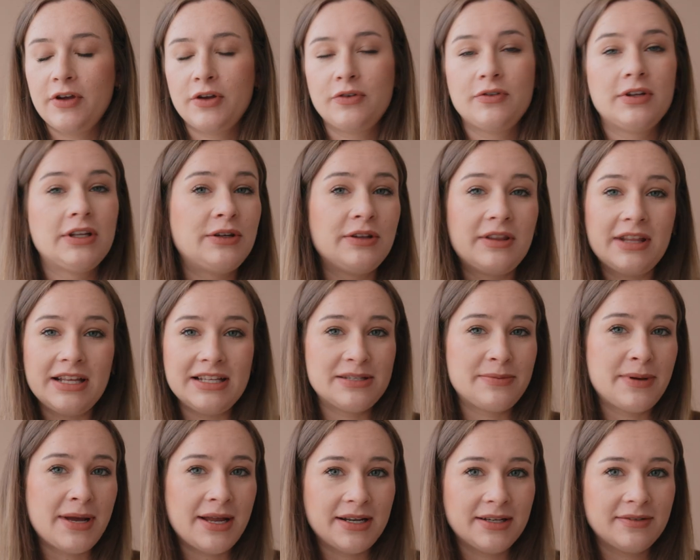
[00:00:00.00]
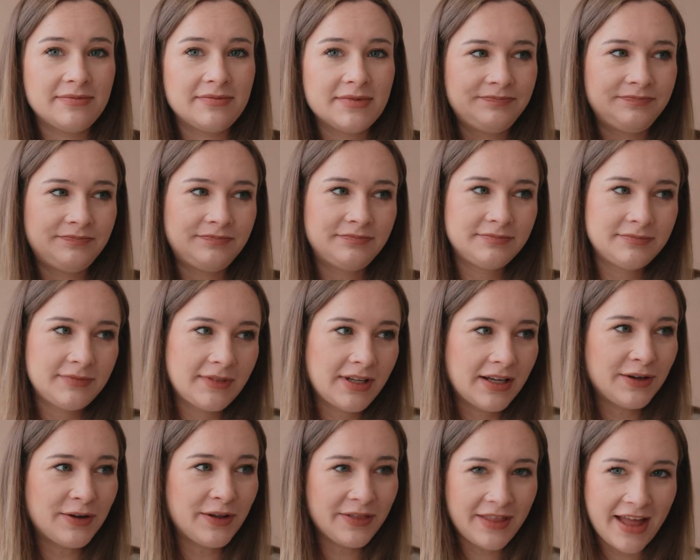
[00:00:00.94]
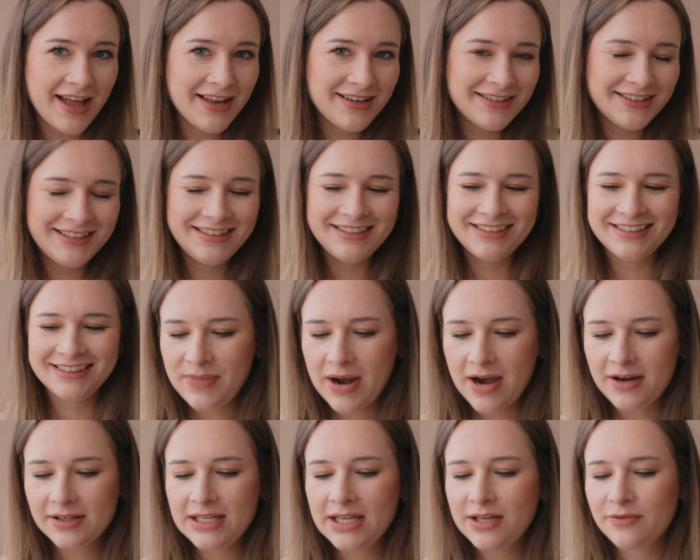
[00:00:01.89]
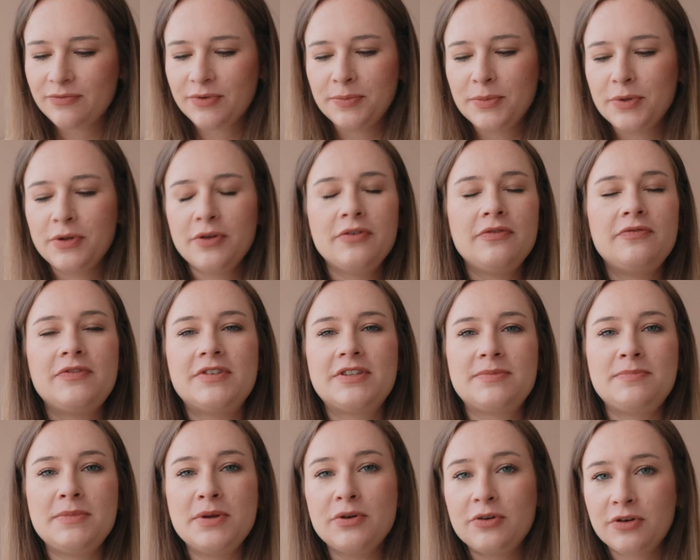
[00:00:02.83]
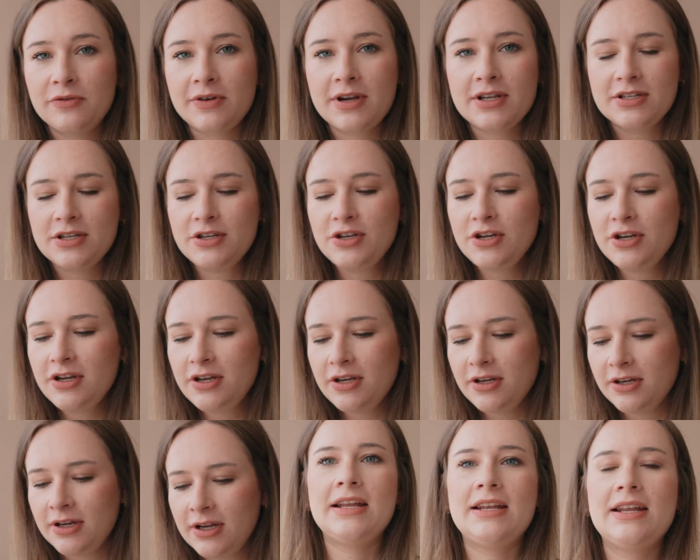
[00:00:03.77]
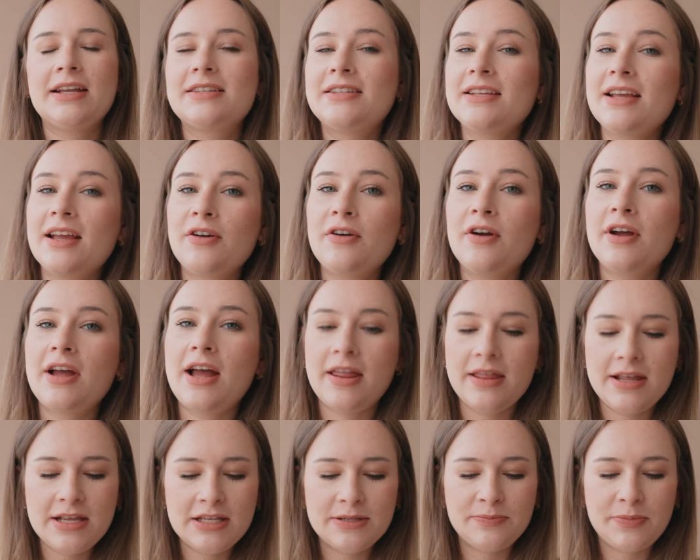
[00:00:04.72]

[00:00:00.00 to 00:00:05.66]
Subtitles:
heard really good things about it, so got that. Apparently it removes milk residue. Next thing I got are these